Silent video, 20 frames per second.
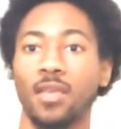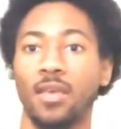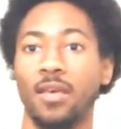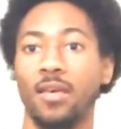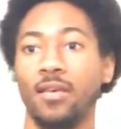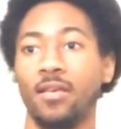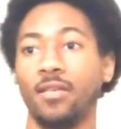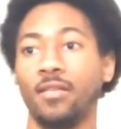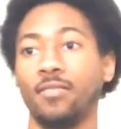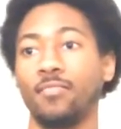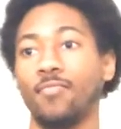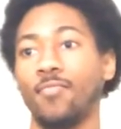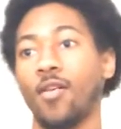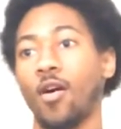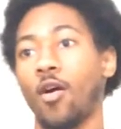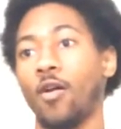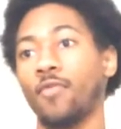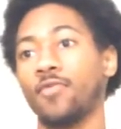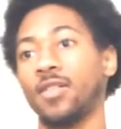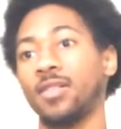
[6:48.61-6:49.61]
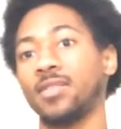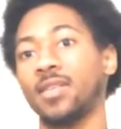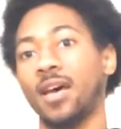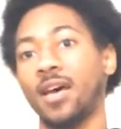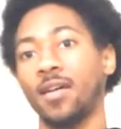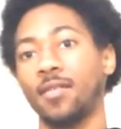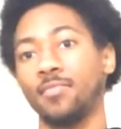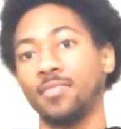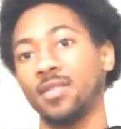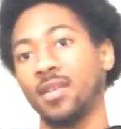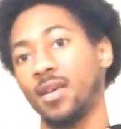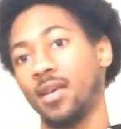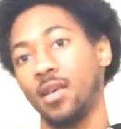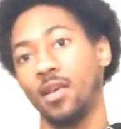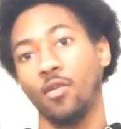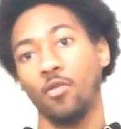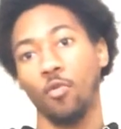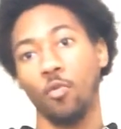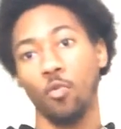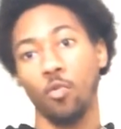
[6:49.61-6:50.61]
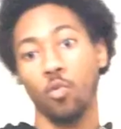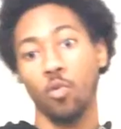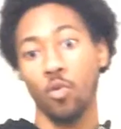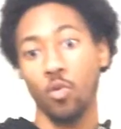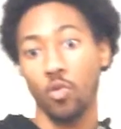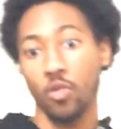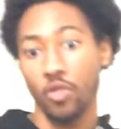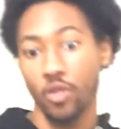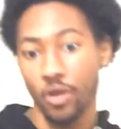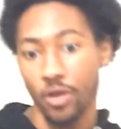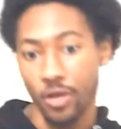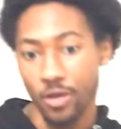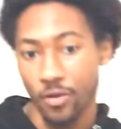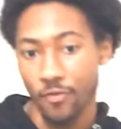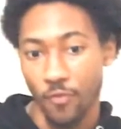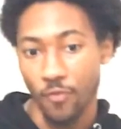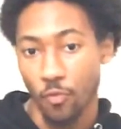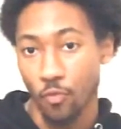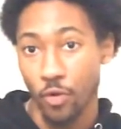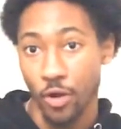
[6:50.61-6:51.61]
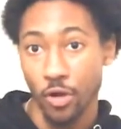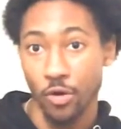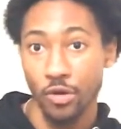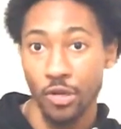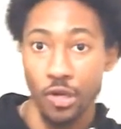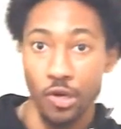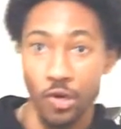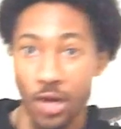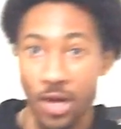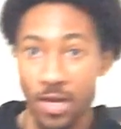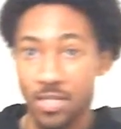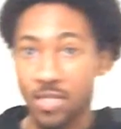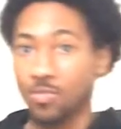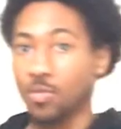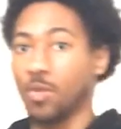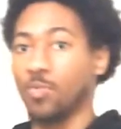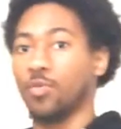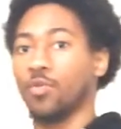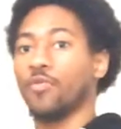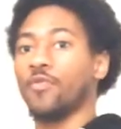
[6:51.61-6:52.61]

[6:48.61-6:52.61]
And oftentimes the real deal conscious people